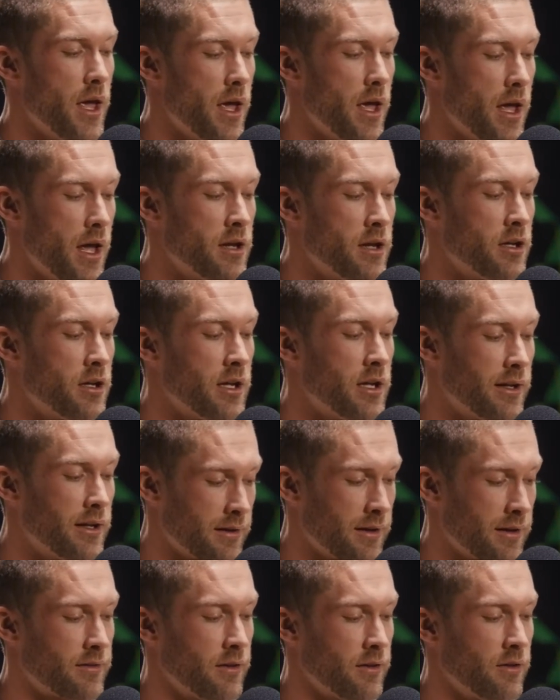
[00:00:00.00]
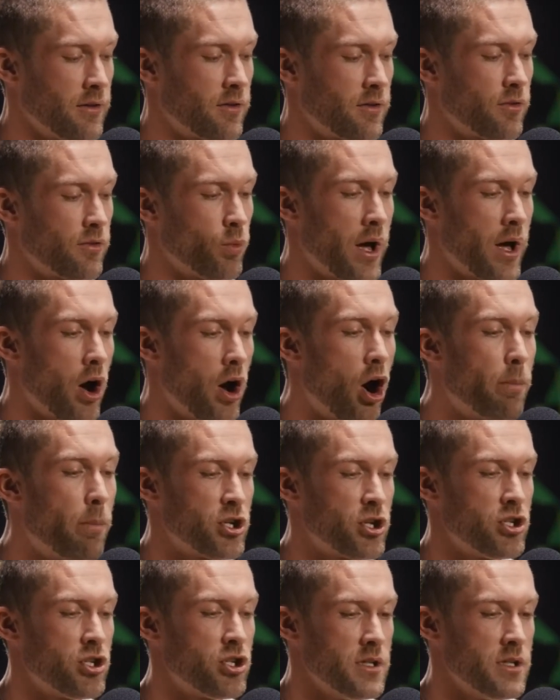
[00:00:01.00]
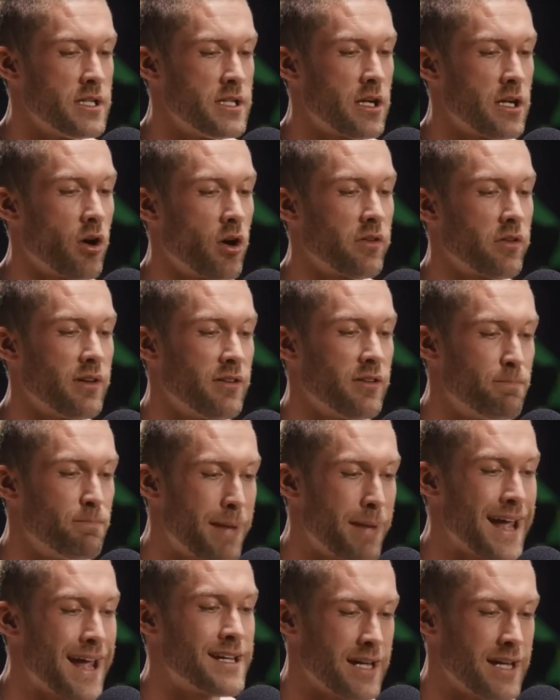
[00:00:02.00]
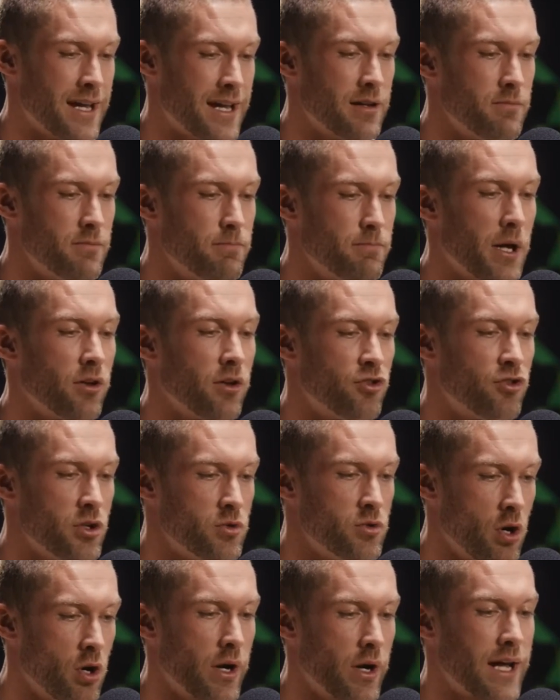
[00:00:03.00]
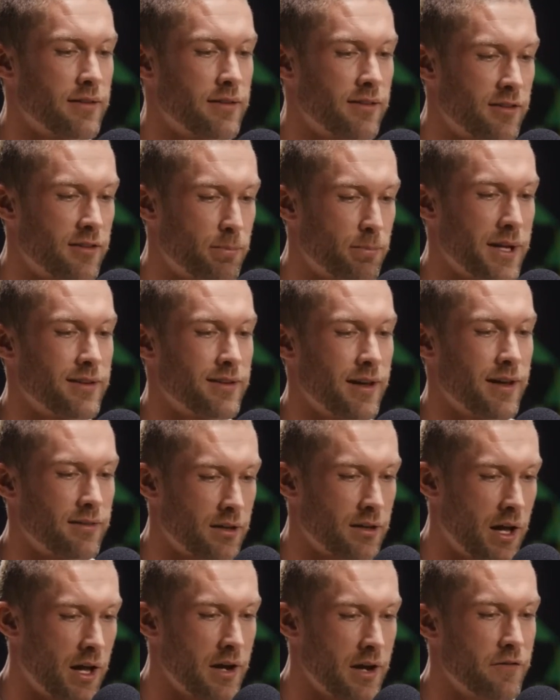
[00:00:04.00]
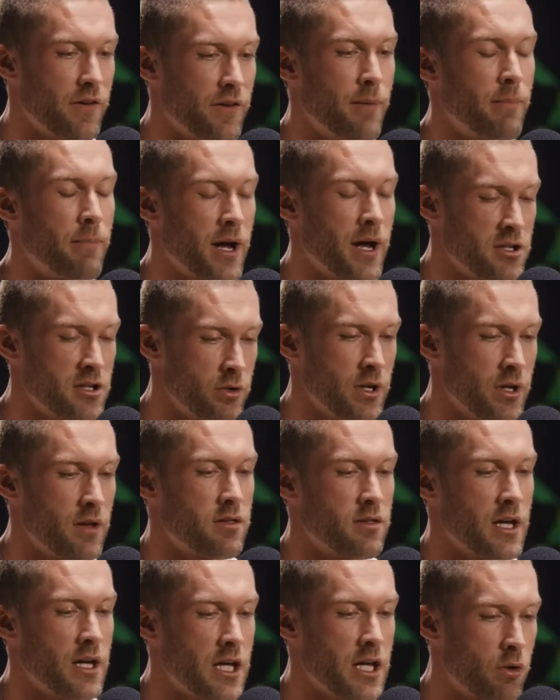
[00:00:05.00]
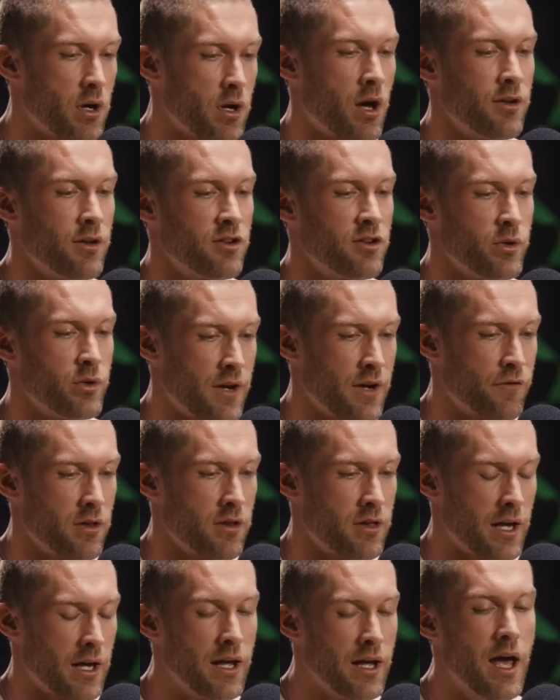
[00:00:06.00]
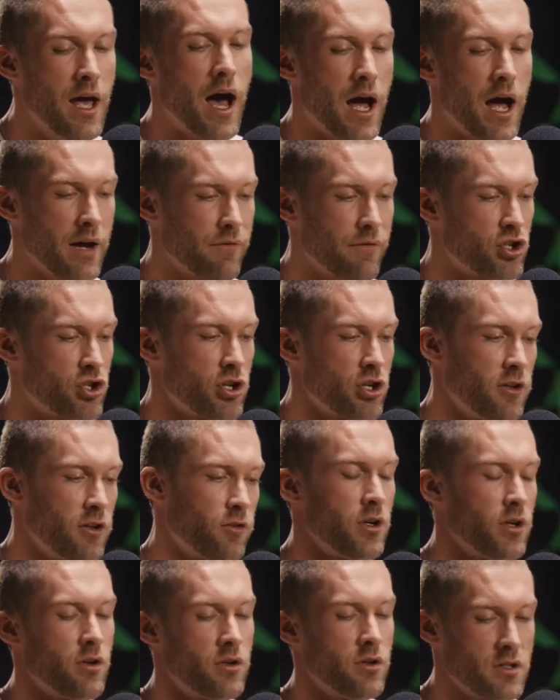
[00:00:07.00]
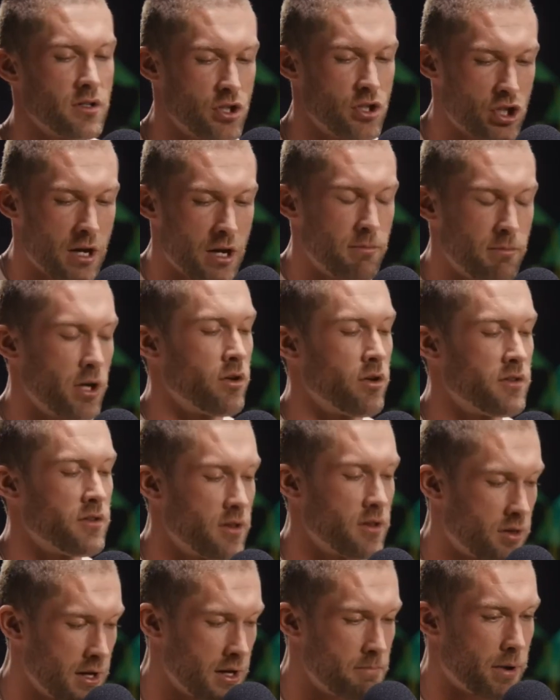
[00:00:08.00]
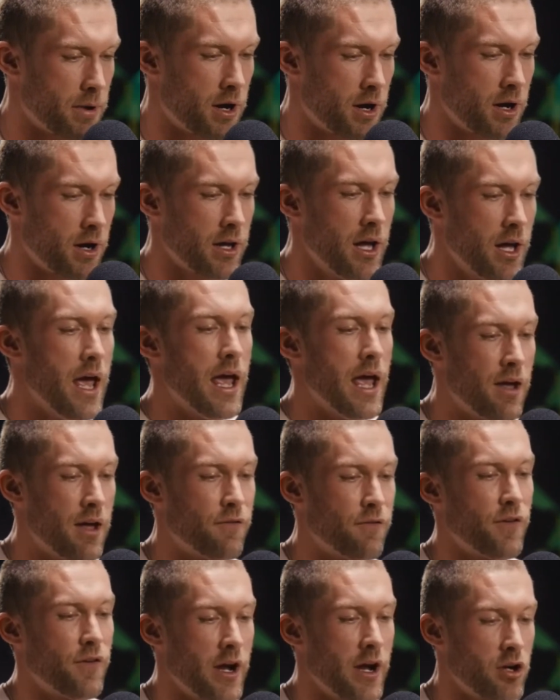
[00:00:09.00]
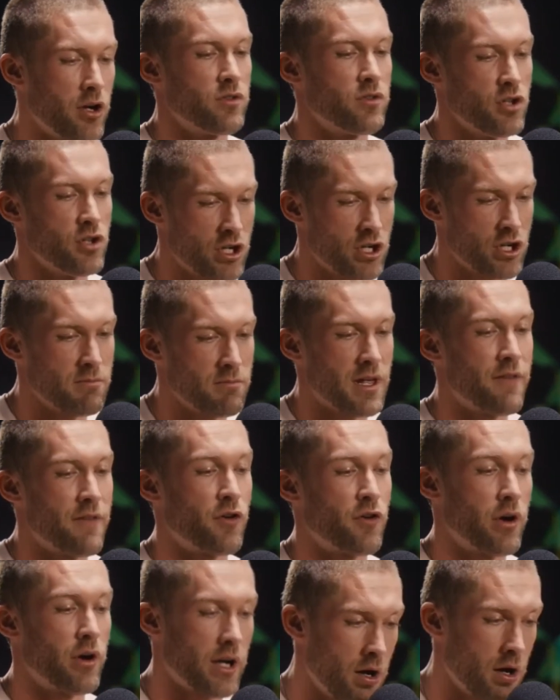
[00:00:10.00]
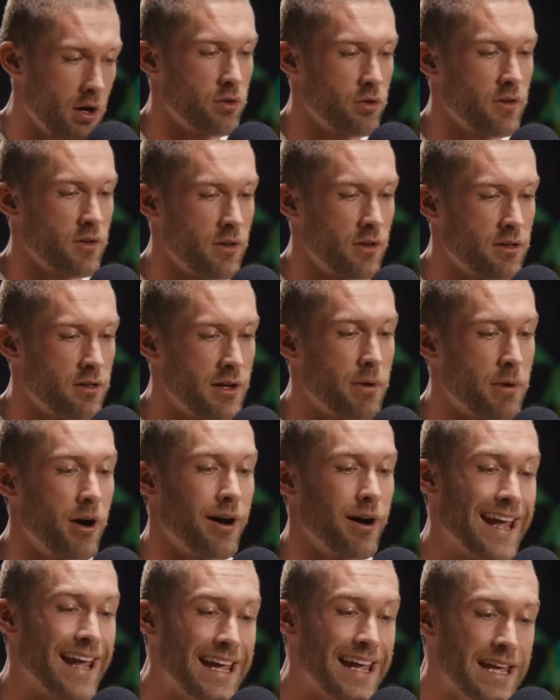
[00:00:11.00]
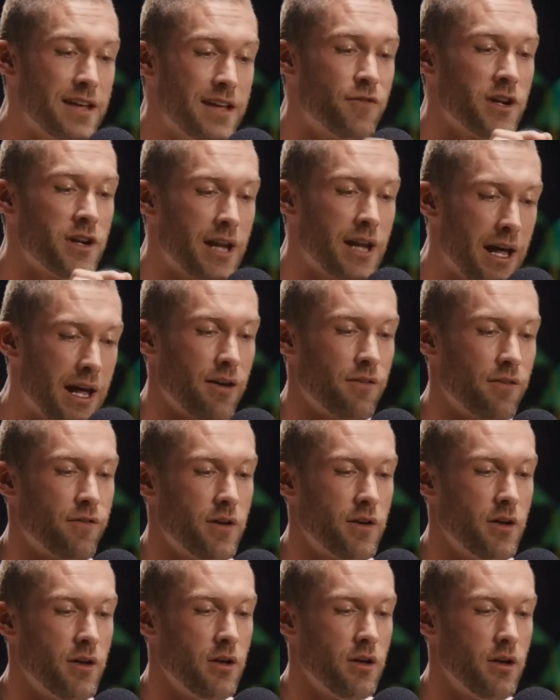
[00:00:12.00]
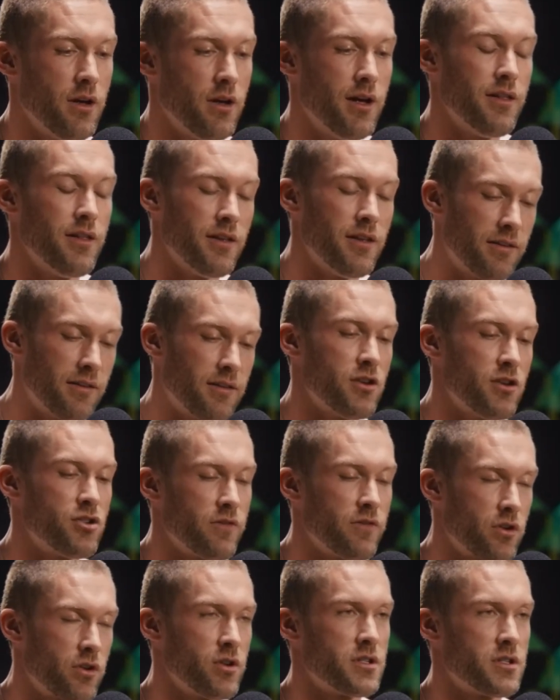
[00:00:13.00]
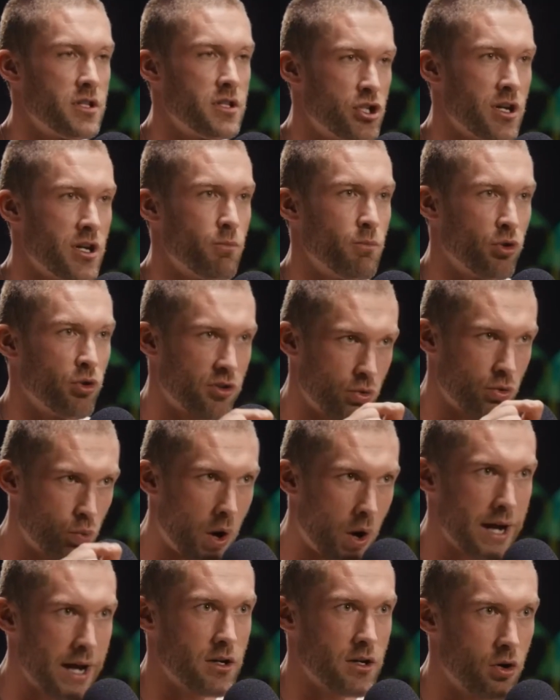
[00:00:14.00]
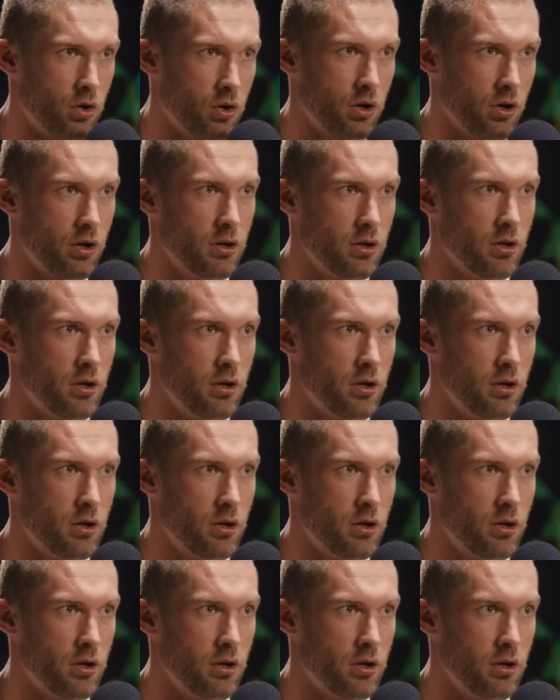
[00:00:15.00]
in an existence where opportunity cost is baked in because you don't get to split test life. And by doing a thing, you can't do a different thing. I have the choice between going to the gym and going to the theme park. If I go to the gym, therefore I can't go to the theme park. Even if the decision of going to the gym was the right call,